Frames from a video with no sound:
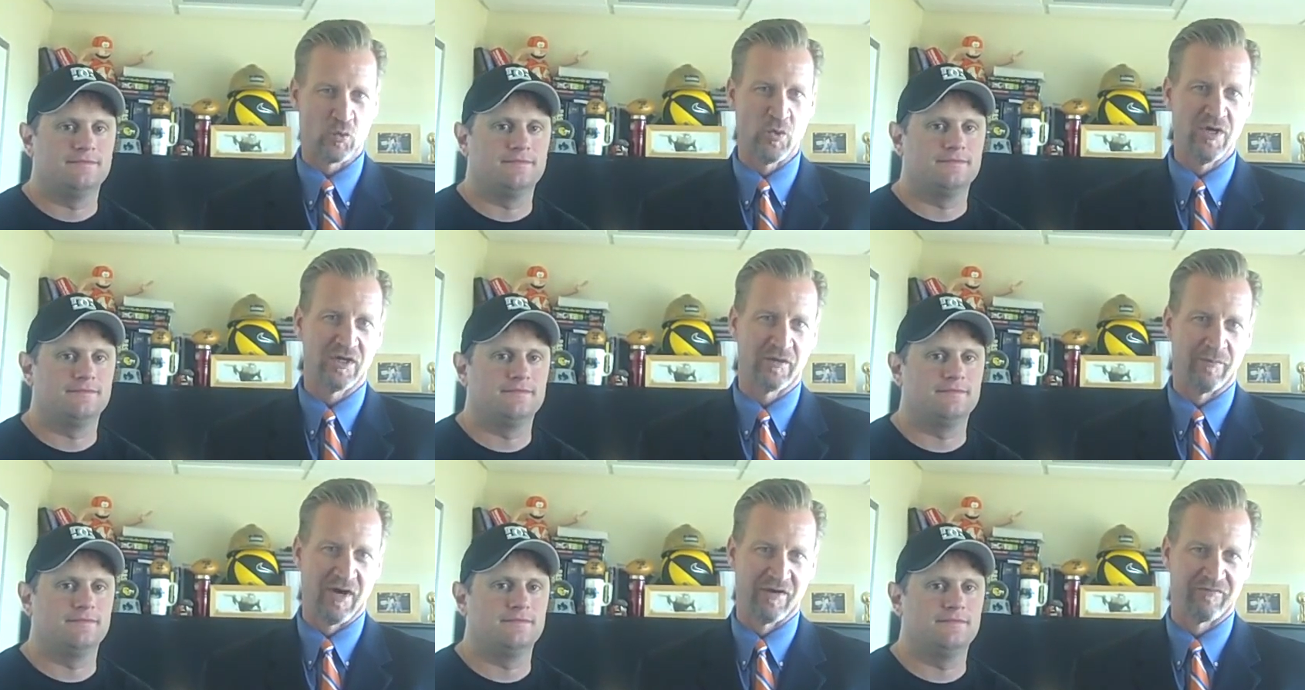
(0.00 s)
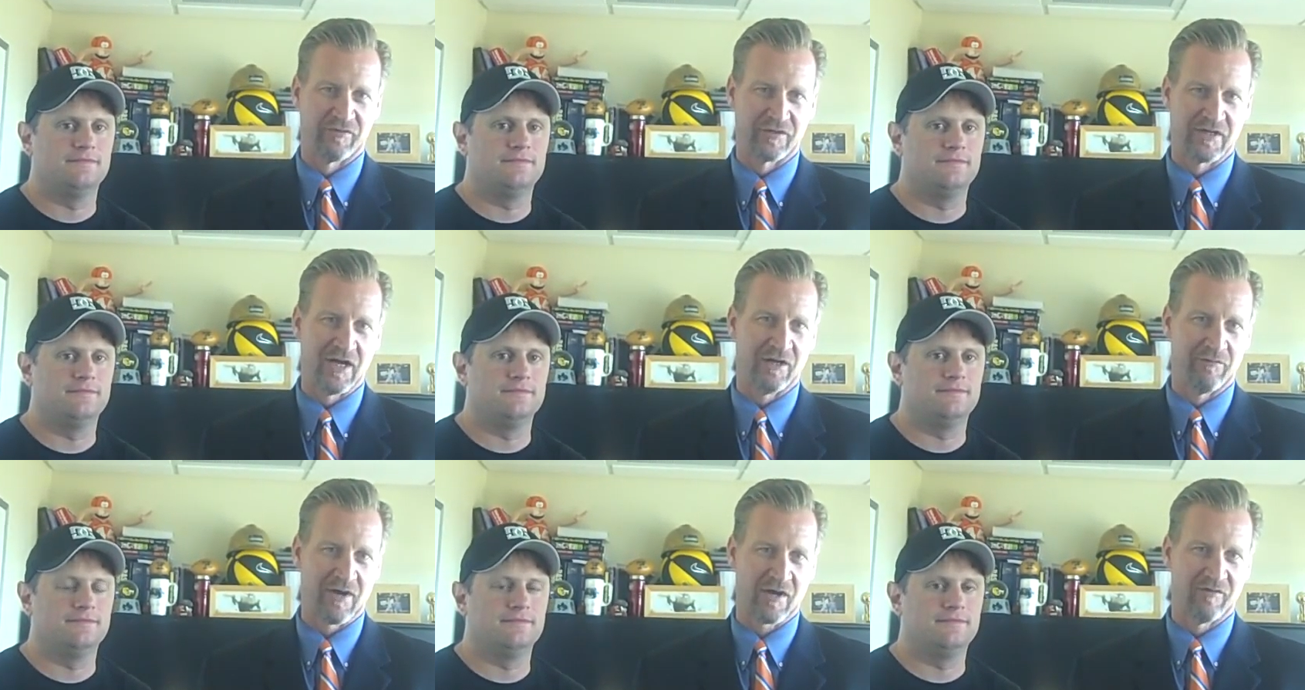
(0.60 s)
Speaker 1: week about for
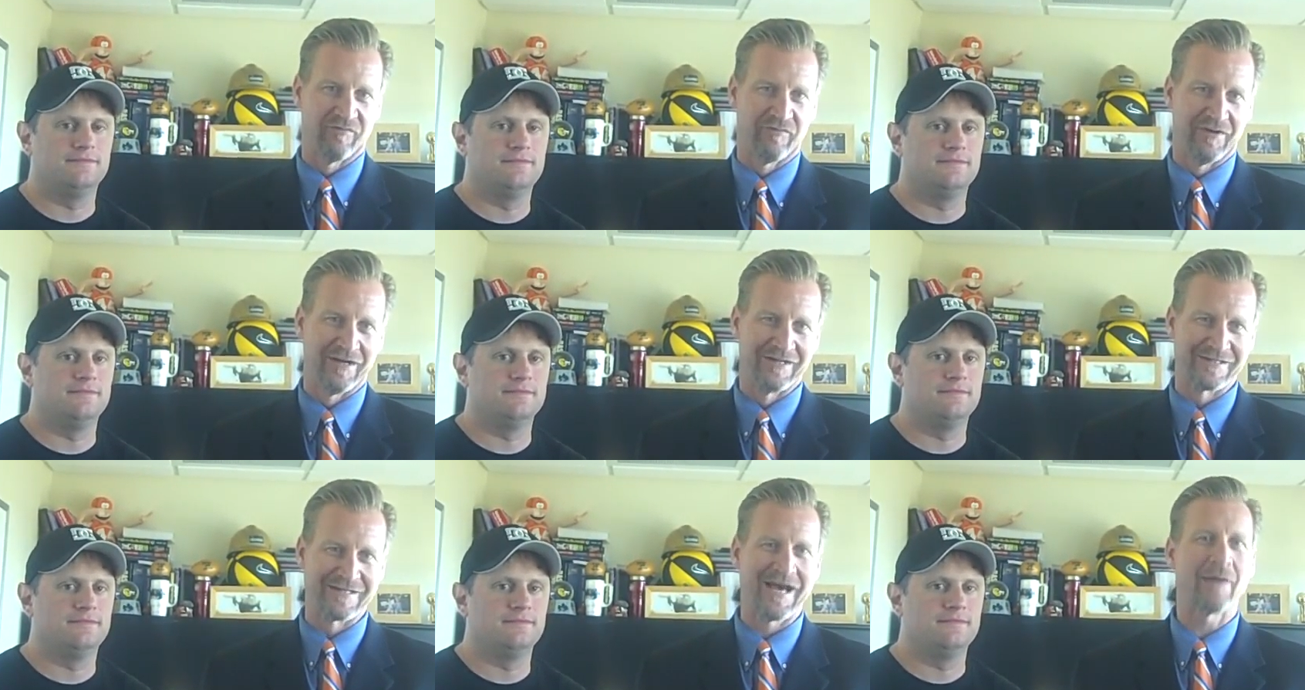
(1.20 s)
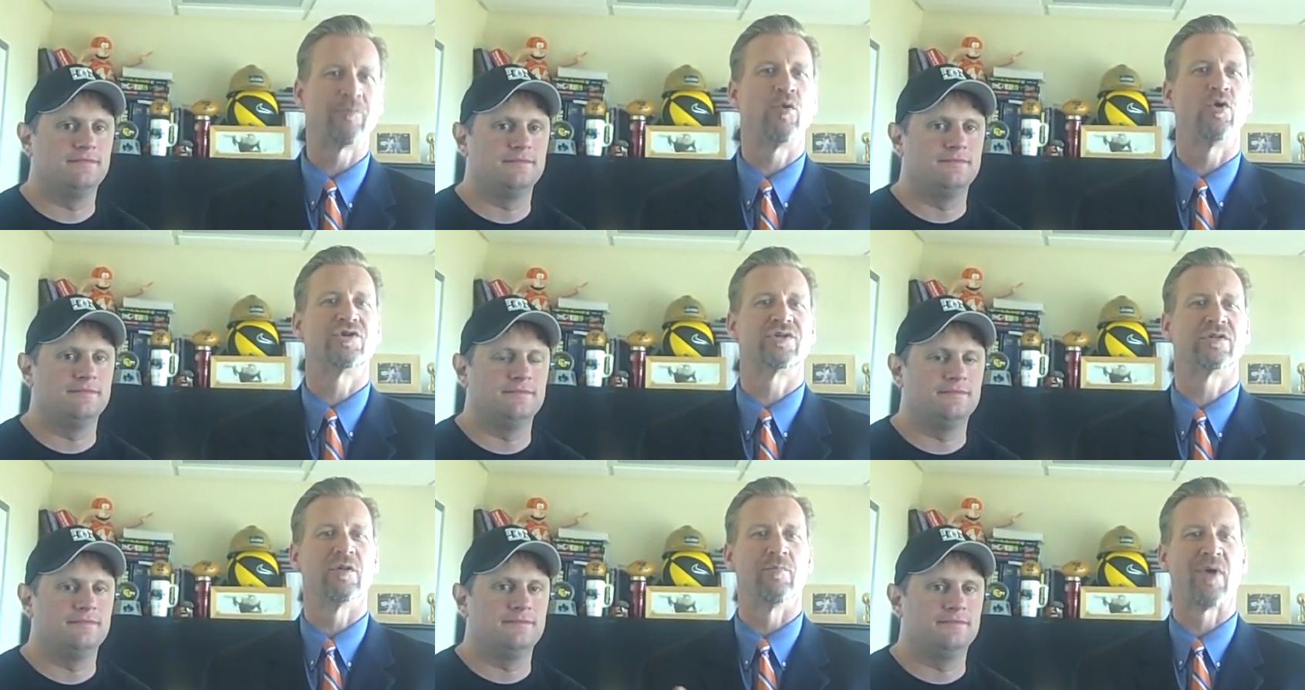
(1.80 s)
Colorado fans not
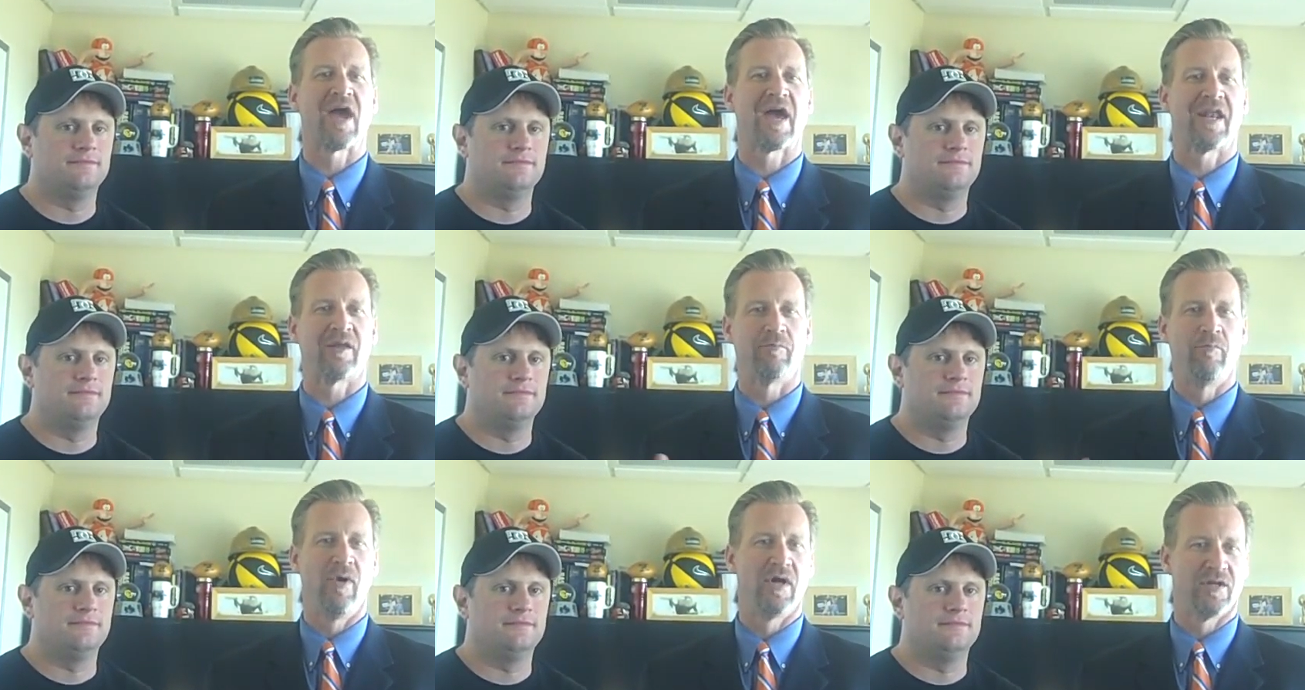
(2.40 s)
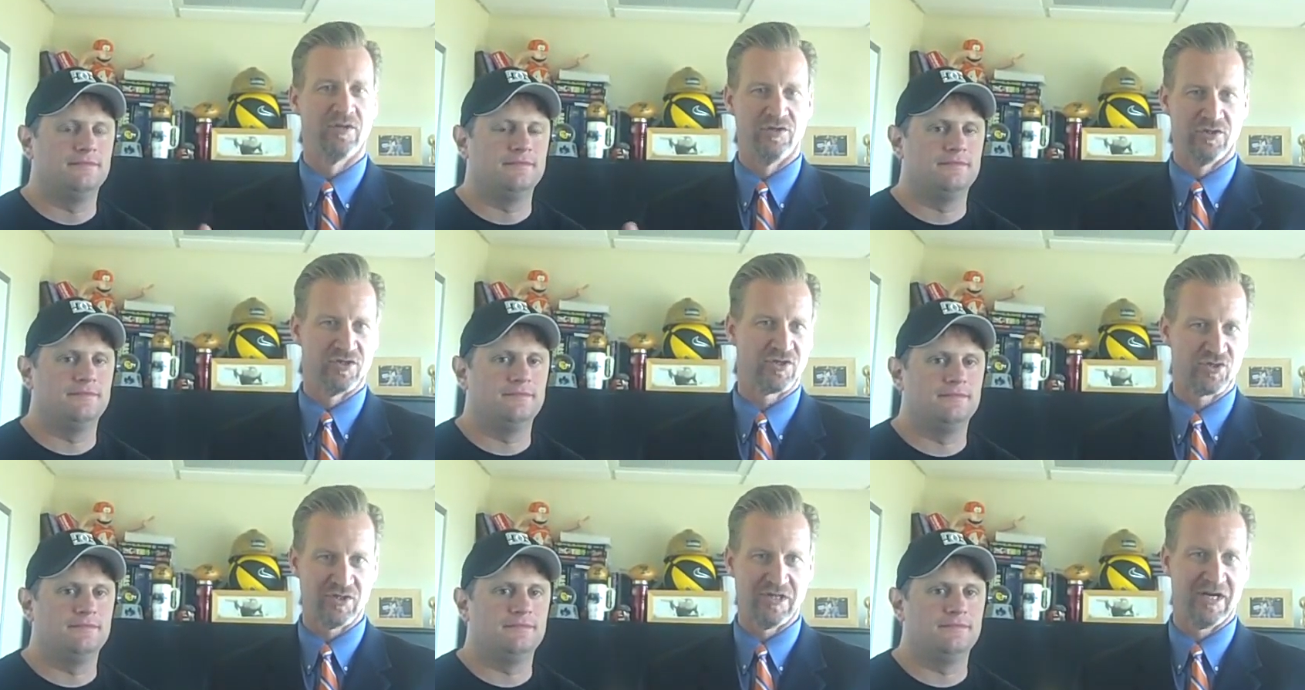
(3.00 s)
pushing the panic button
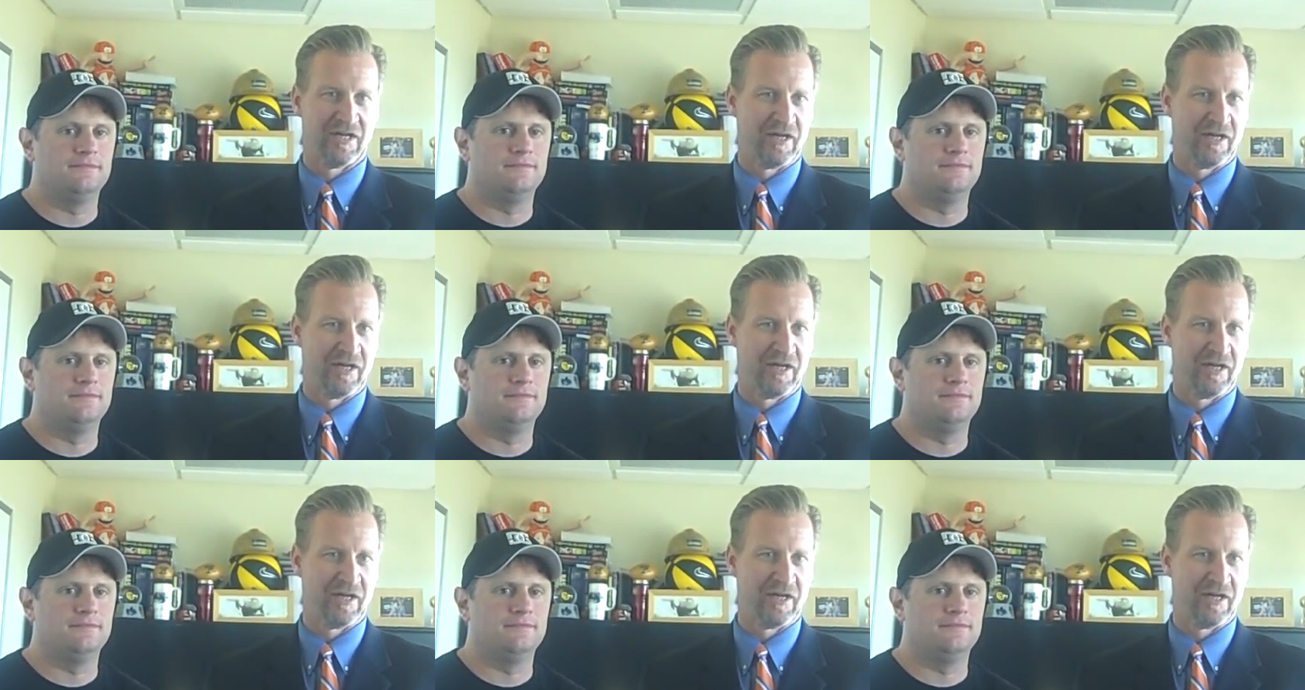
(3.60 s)
just yet.